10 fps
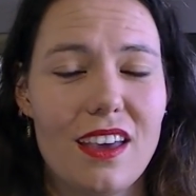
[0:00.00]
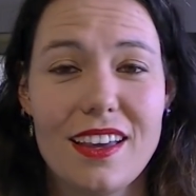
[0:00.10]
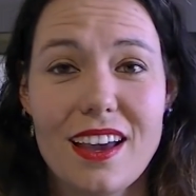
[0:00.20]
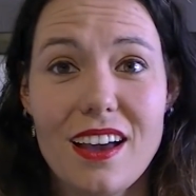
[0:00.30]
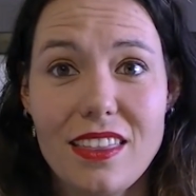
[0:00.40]

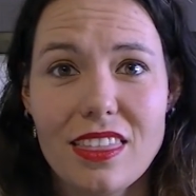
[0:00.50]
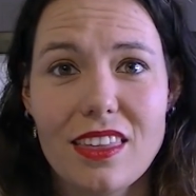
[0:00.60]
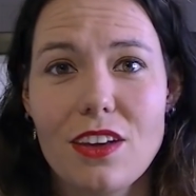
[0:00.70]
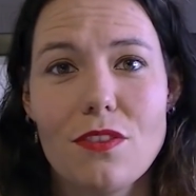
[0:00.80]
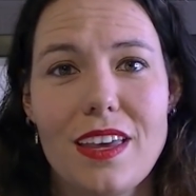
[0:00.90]
can't
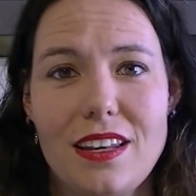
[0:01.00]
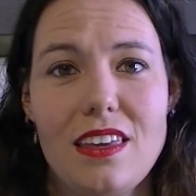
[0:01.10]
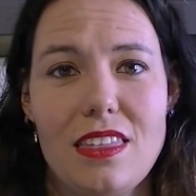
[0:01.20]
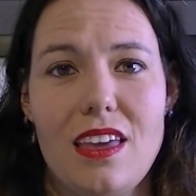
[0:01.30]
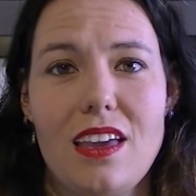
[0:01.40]
think of
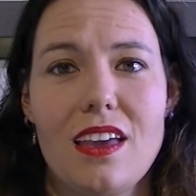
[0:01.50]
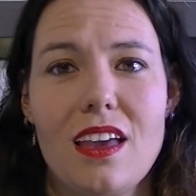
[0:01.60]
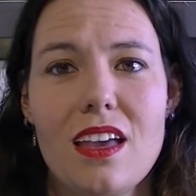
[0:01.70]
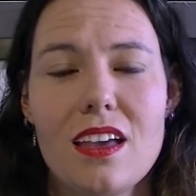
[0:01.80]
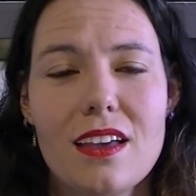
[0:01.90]
anything
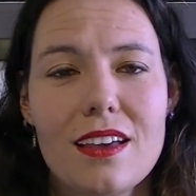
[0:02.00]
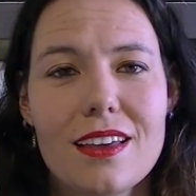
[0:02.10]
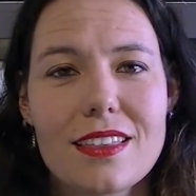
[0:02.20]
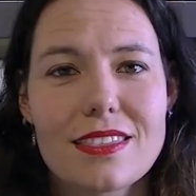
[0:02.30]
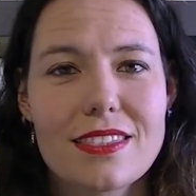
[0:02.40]

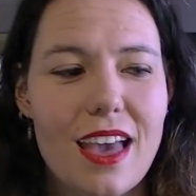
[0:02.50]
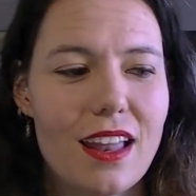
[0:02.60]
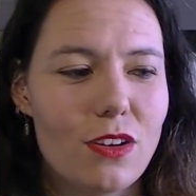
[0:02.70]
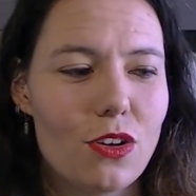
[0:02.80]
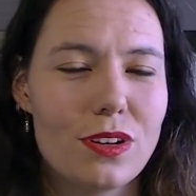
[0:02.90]

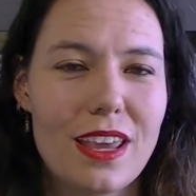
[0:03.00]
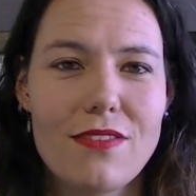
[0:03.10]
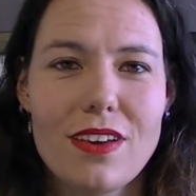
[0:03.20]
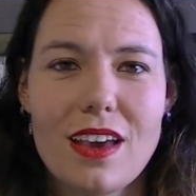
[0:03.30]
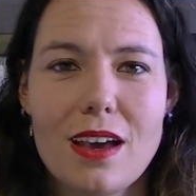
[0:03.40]
that could
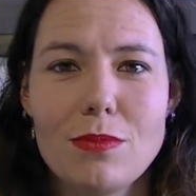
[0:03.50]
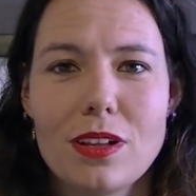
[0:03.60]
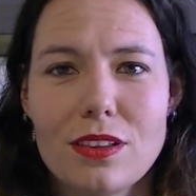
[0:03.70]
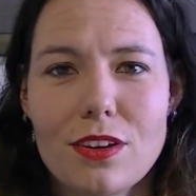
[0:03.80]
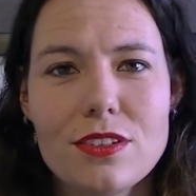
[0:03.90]
even come
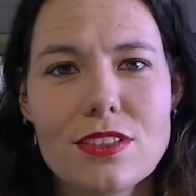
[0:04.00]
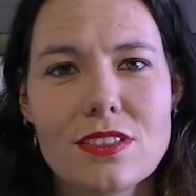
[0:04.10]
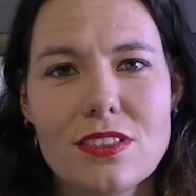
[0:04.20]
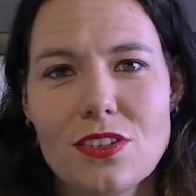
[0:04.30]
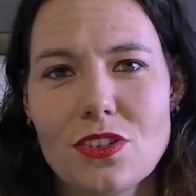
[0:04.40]

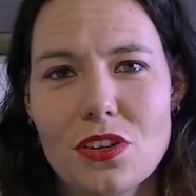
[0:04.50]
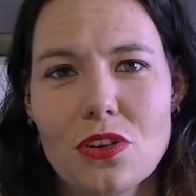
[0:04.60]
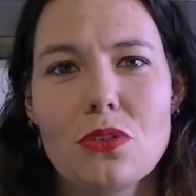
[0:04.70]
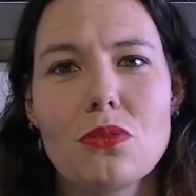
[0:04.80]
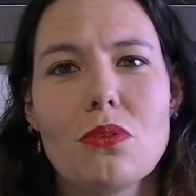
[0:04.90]
close
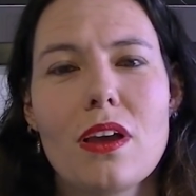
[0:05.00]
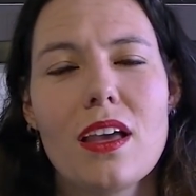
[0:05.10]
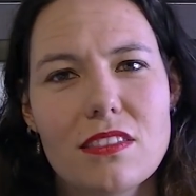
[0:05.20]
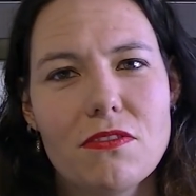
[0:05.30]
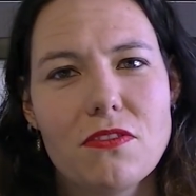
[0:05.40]
to
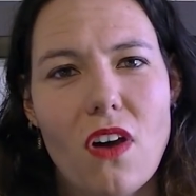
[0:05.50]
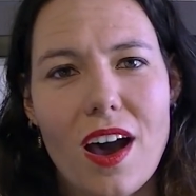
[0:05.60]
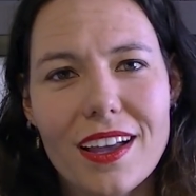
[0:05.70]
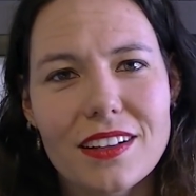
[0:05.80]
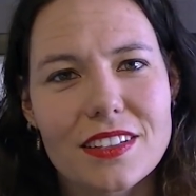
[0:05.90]
the
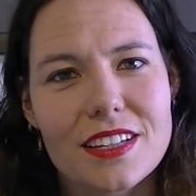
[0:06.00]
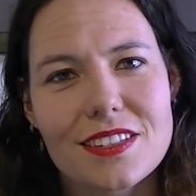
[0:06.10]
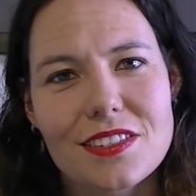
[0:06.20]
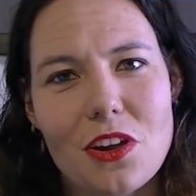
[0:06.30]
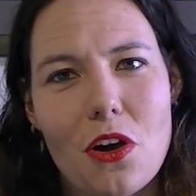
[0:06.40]

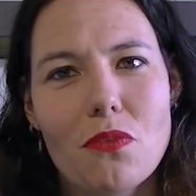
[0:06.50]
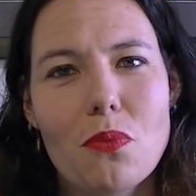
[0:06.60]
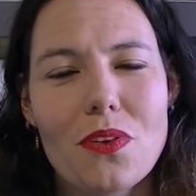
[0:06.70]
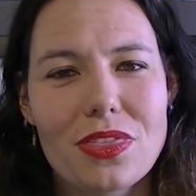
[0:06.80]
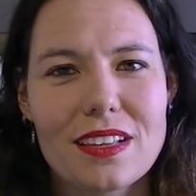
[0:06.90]
vileness of
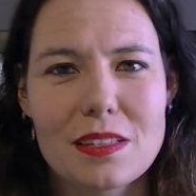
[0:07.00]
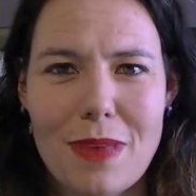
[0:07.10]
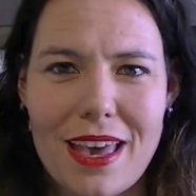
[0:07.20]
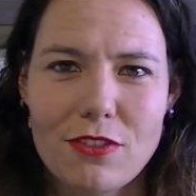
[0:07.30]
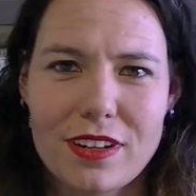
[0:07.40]
what this
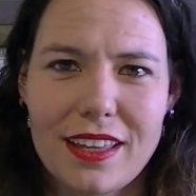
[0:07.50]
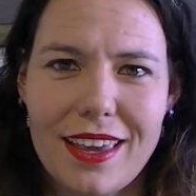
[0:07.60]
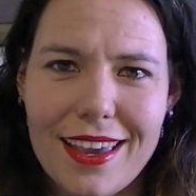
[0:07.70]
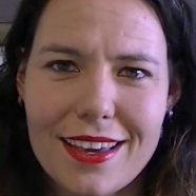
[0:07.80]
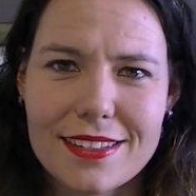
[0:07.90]
man really
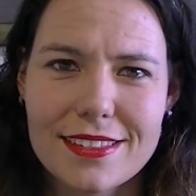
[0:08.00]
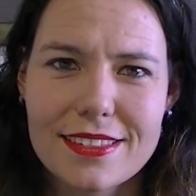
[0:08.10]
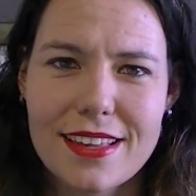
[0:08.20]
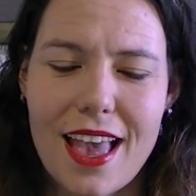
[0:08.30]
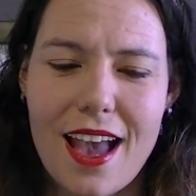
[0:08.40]

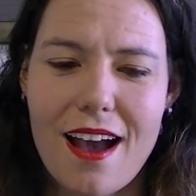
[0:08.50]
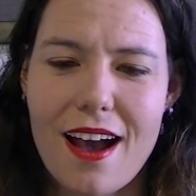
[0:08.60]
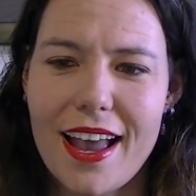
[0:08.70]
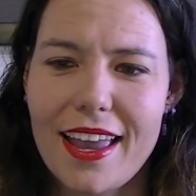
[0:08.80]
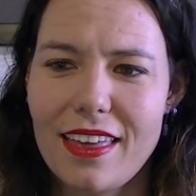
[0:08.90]
is.
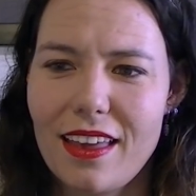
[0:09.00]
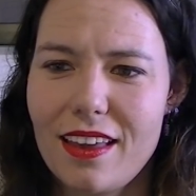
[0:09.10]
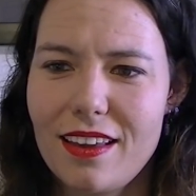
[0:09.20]
I